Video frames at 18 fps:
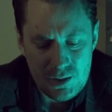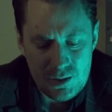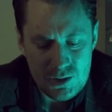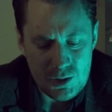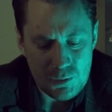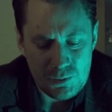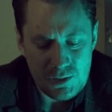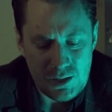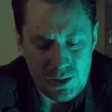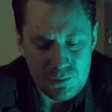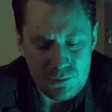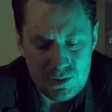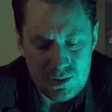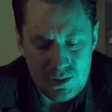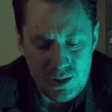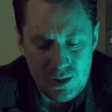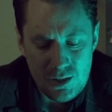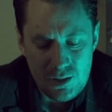
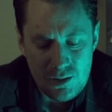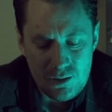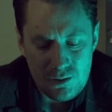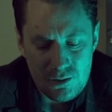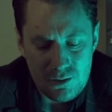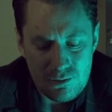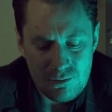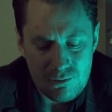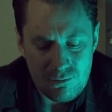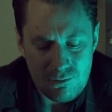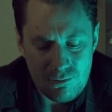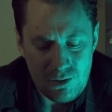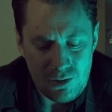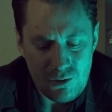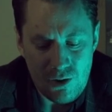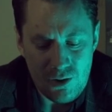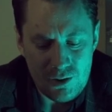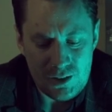Sometimes
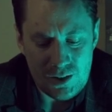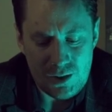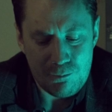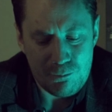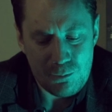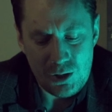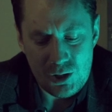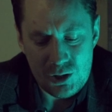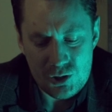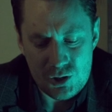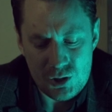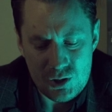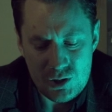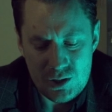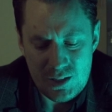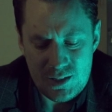there aren't any pictures,